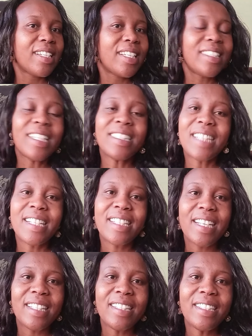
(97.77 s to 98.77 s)

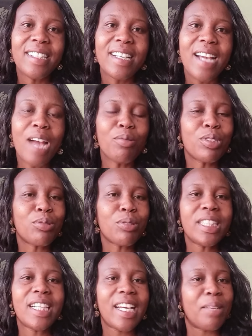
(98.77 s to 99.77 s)
Yesterday, I was
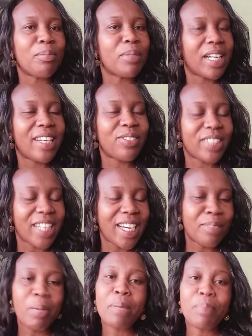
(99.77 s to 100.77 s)
watching I Am Carrot.
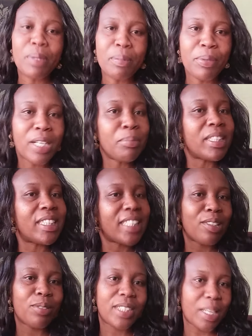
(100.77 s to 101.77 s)
And my people, let me
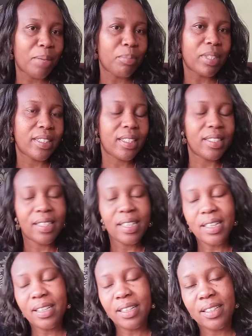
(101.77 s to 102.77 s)
tell you something.
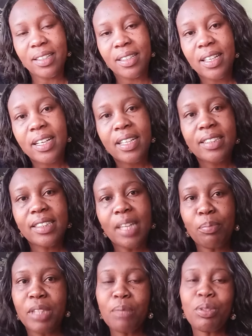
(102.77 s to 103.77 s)
Hey,
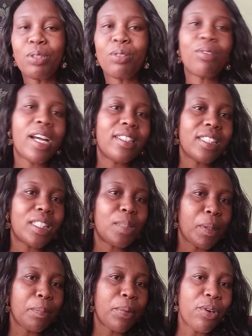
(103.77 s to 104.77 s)
sometimes you look at these
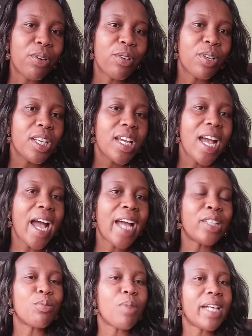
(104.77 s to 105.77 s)
people
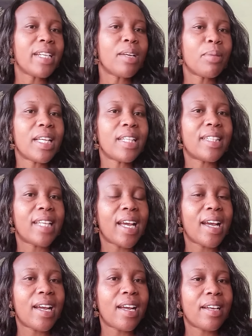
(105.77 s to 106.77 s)
and you wonder whether they
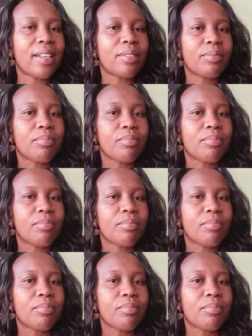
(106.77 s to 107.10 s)
are